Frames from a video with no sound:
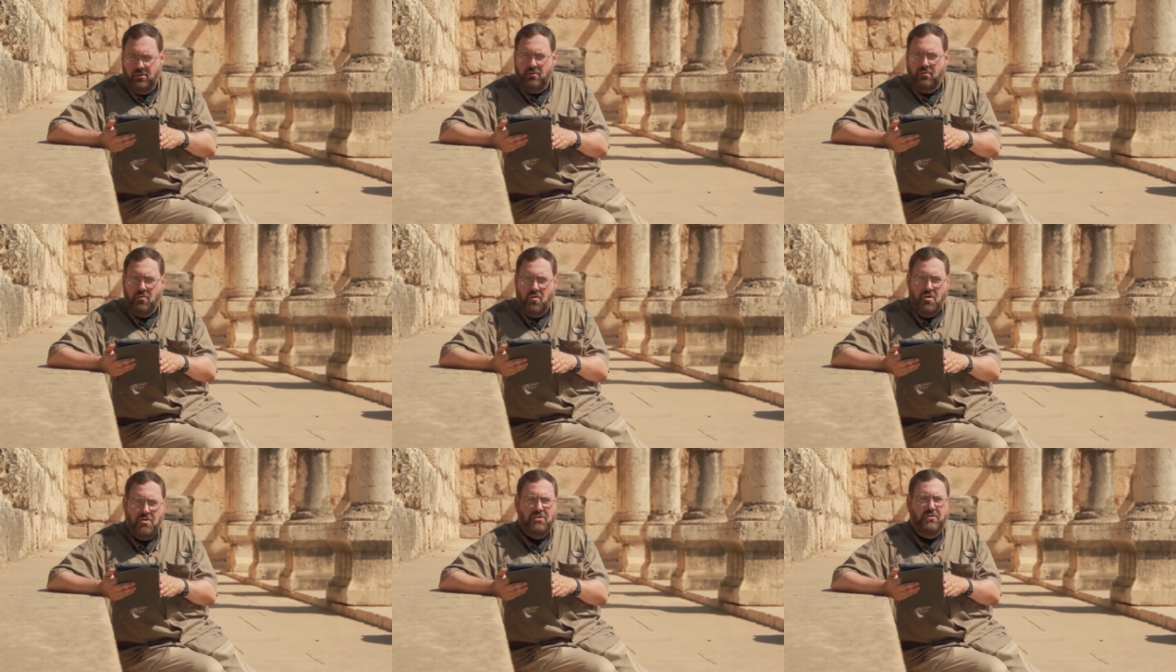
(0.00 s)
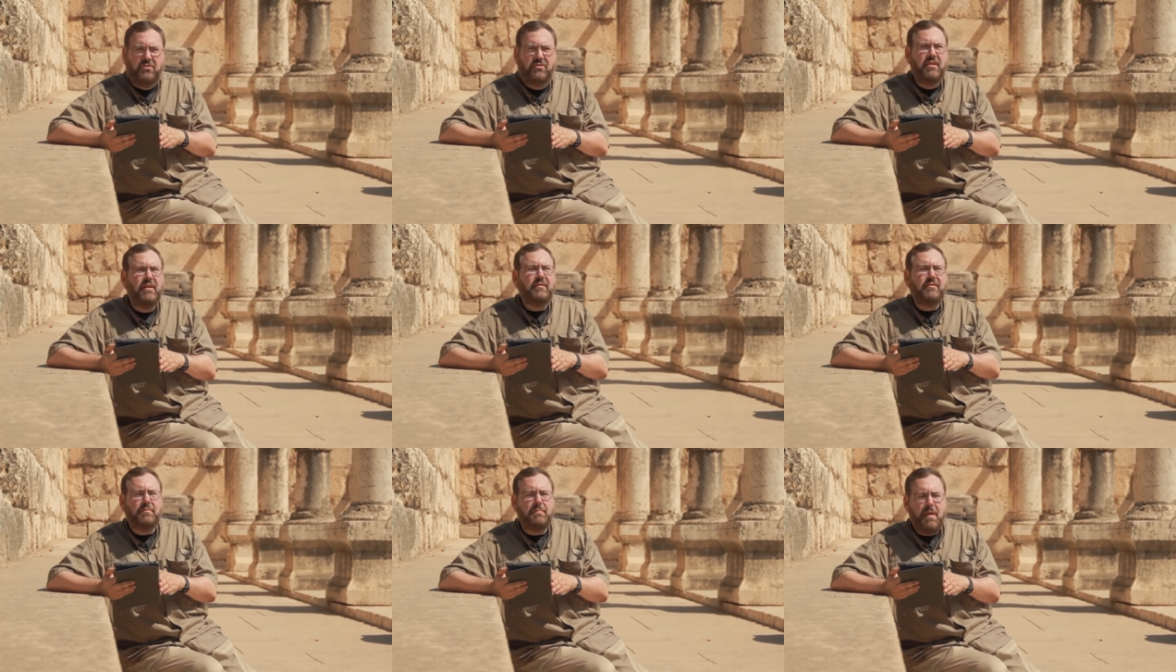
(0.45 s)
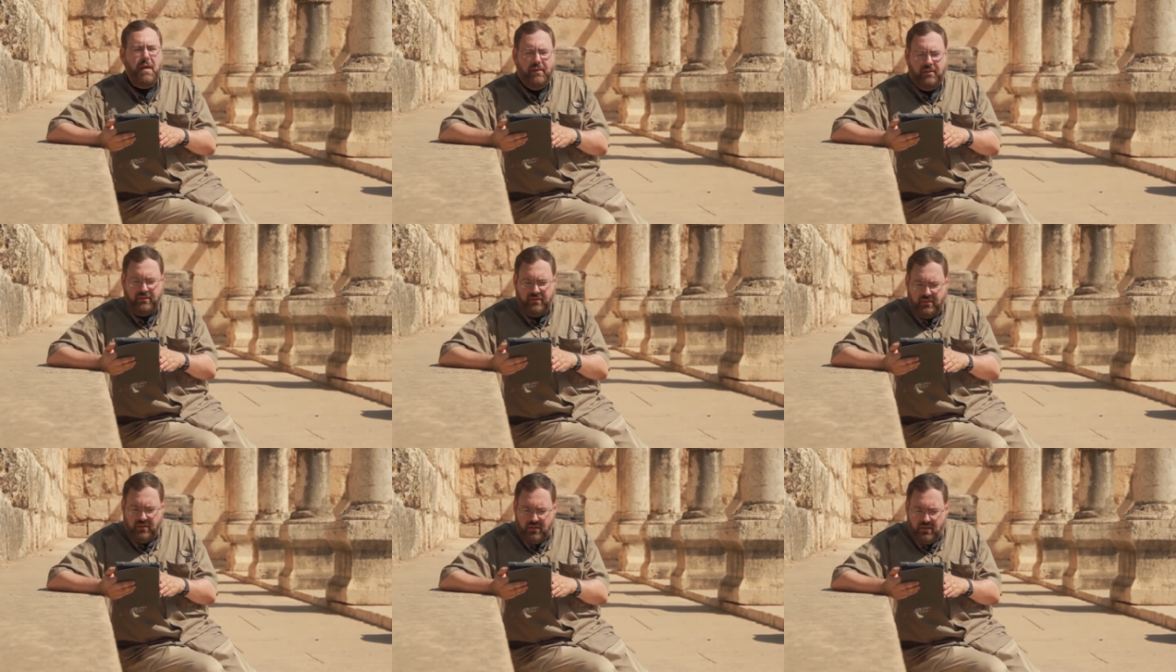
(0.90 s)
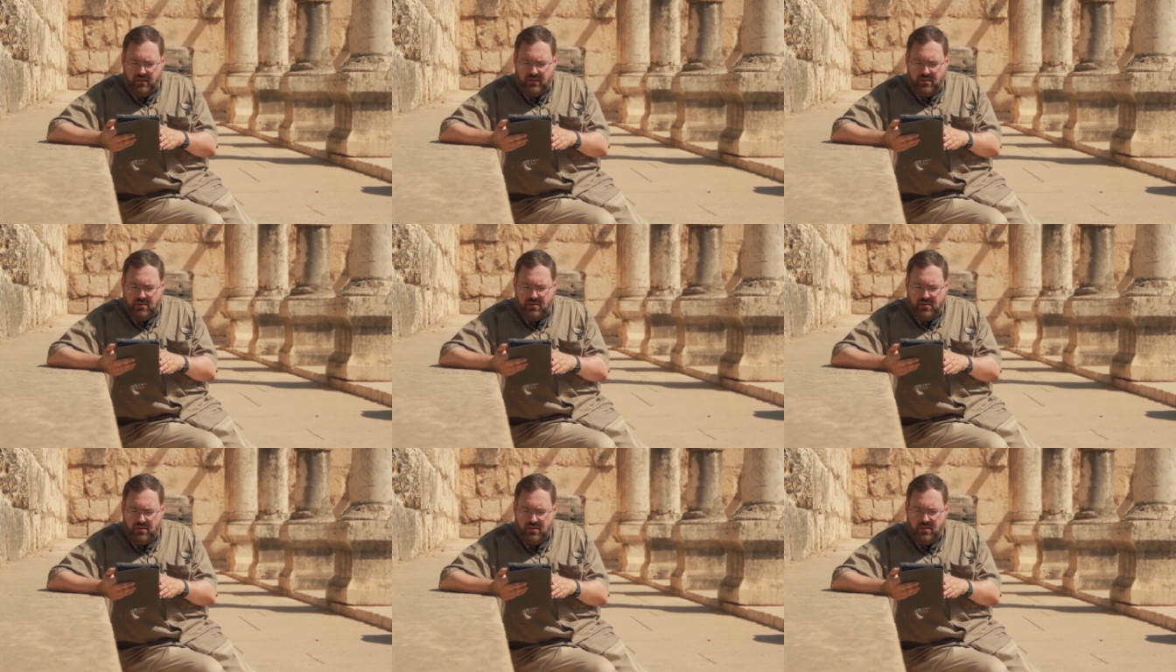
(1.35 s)
What is this
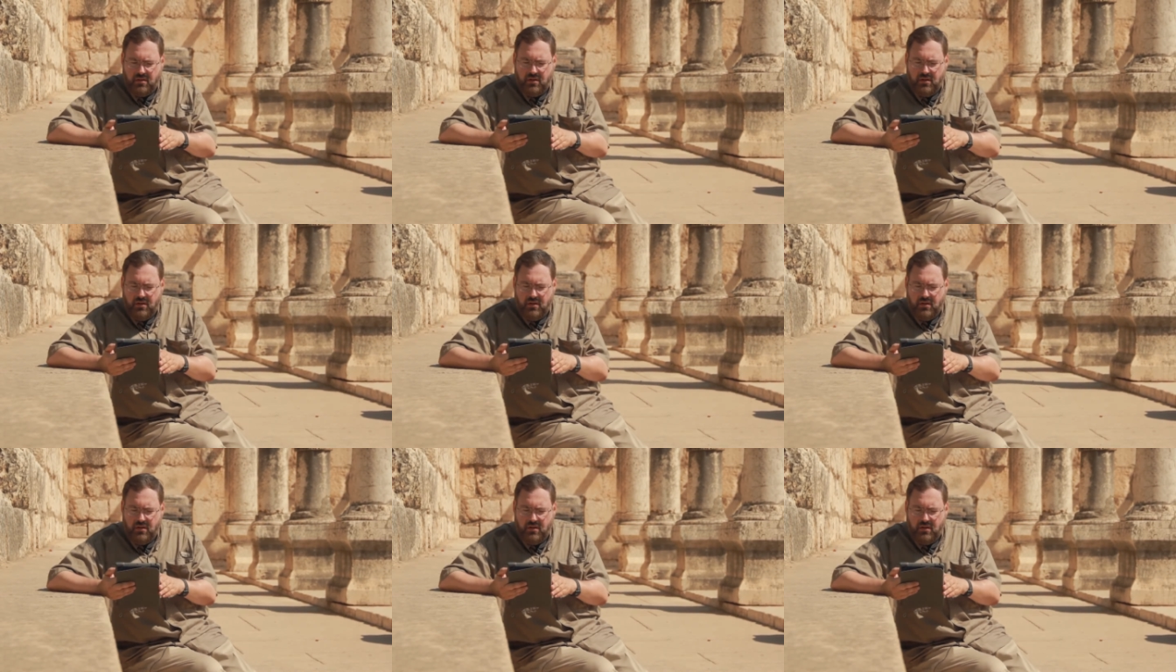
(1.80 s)
message?